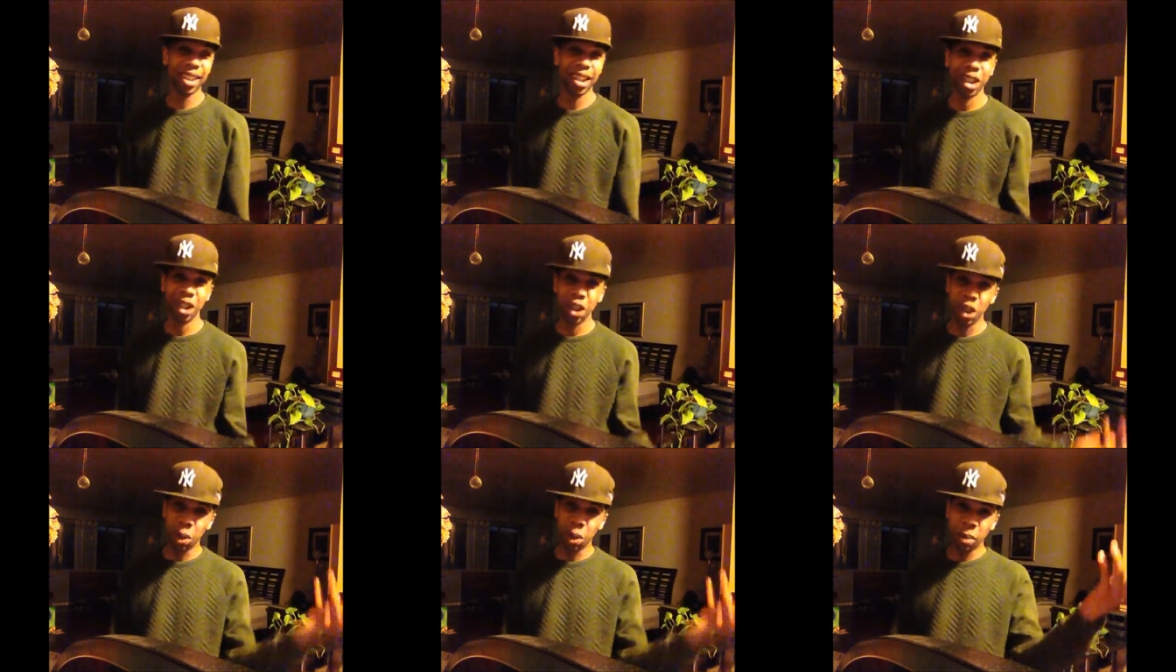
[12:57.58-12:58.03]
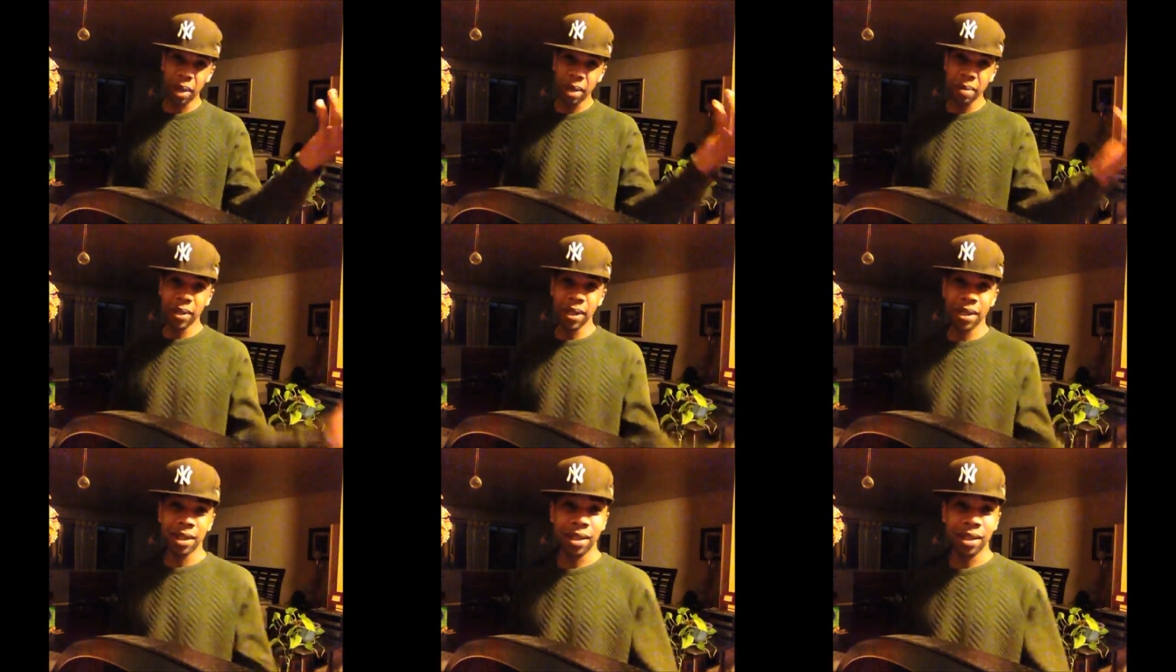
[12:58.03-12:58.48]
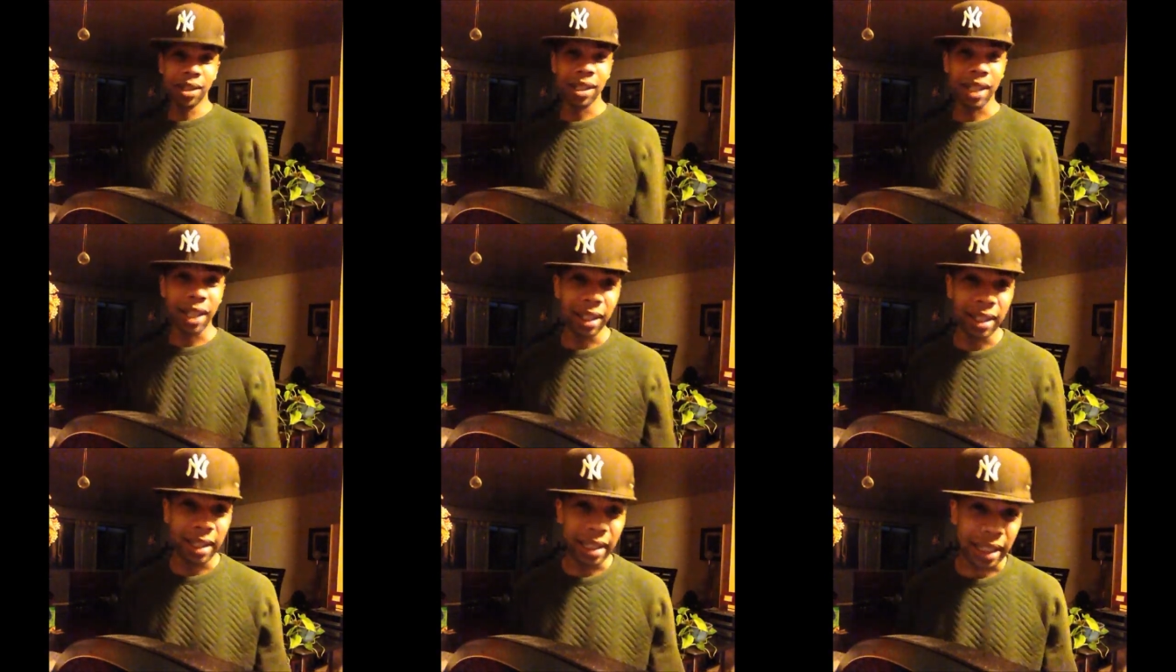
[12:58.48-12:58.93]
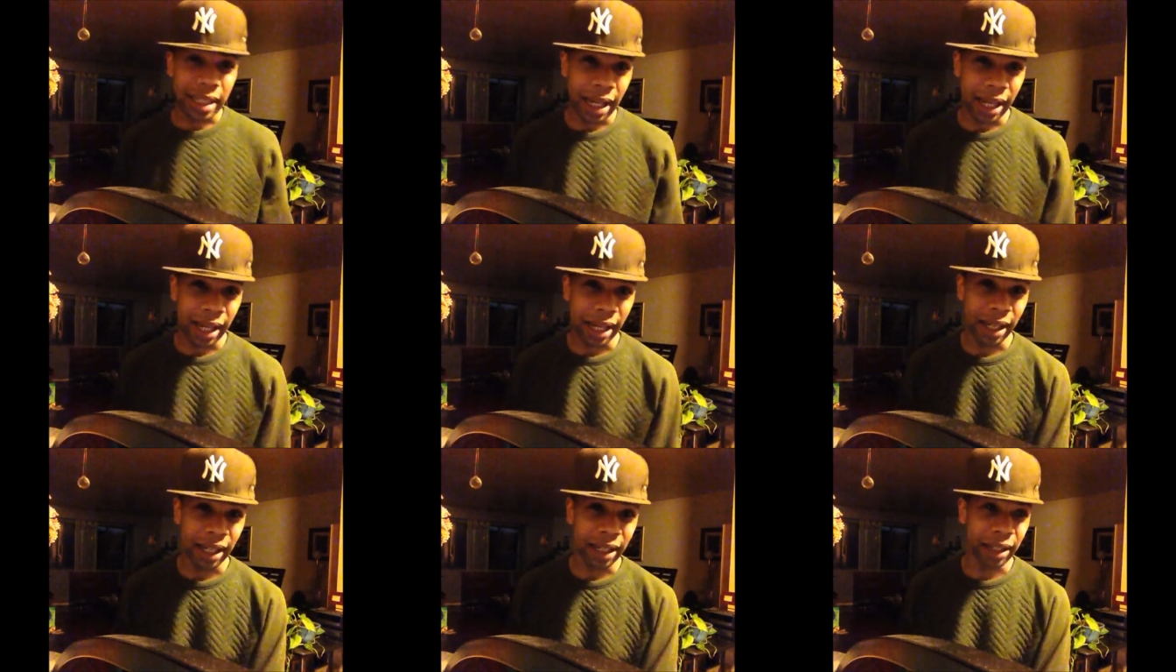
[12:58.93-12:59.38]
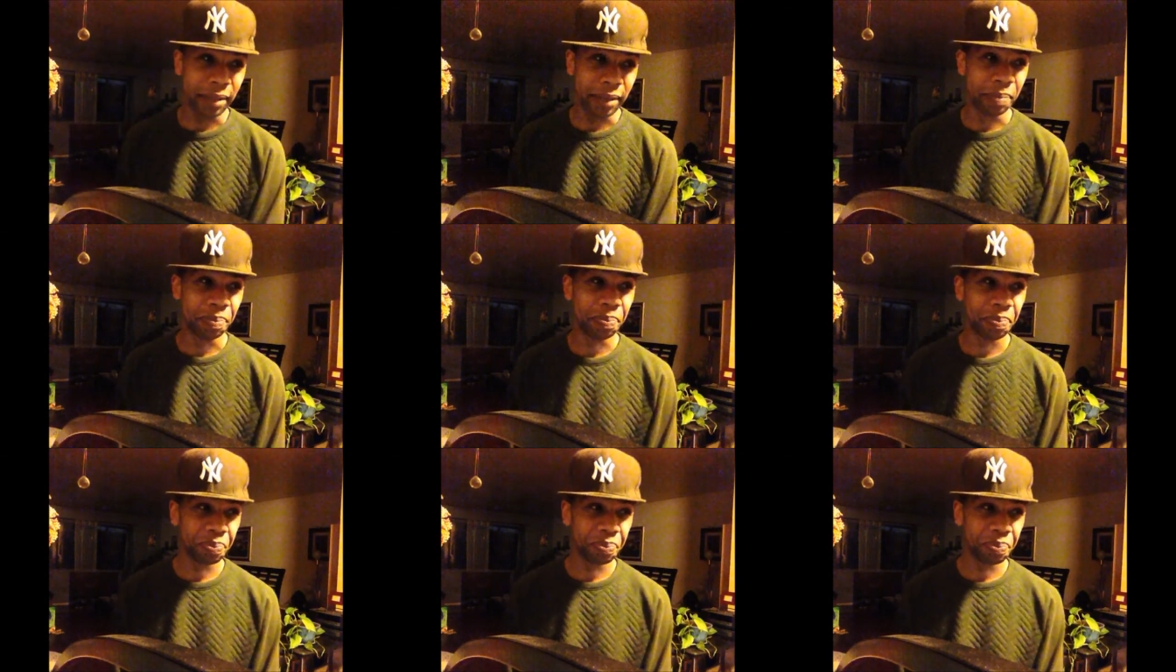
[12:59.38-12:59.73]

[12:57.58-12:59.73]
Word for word: you know, maybe this is a